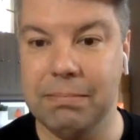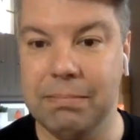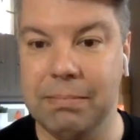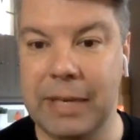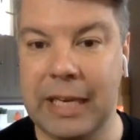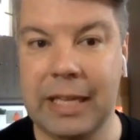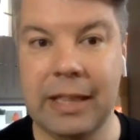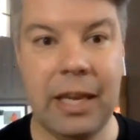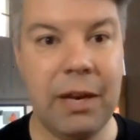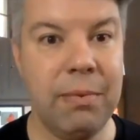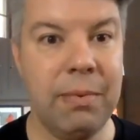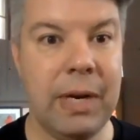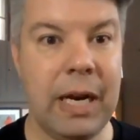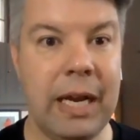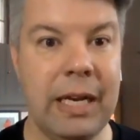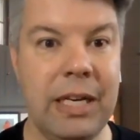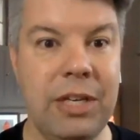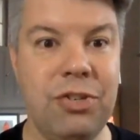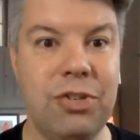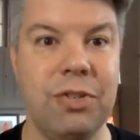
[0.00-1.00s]
being there when I
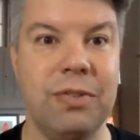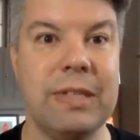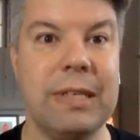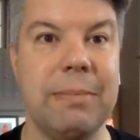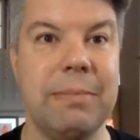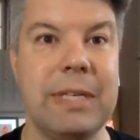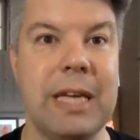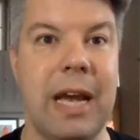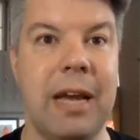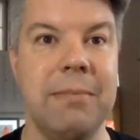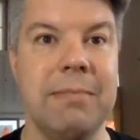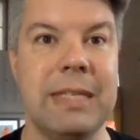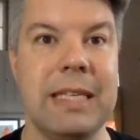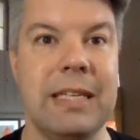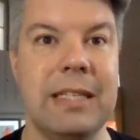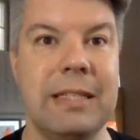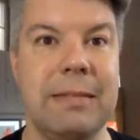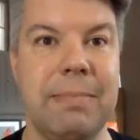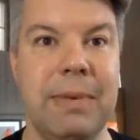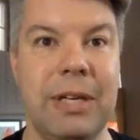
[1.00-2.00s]
need you sometimes. And
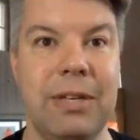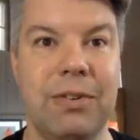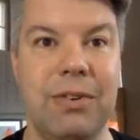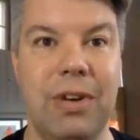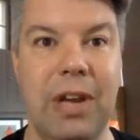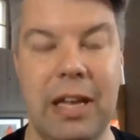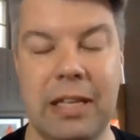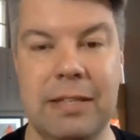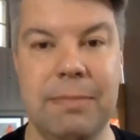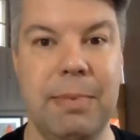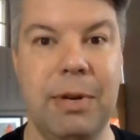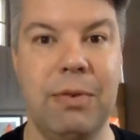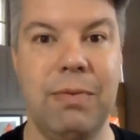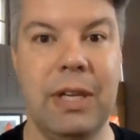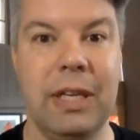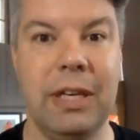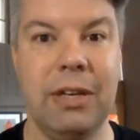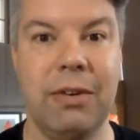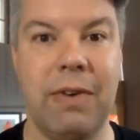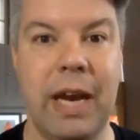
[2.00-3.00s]
it's been it's been
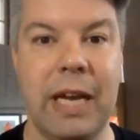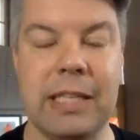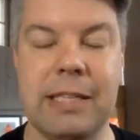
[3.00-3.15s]
really great.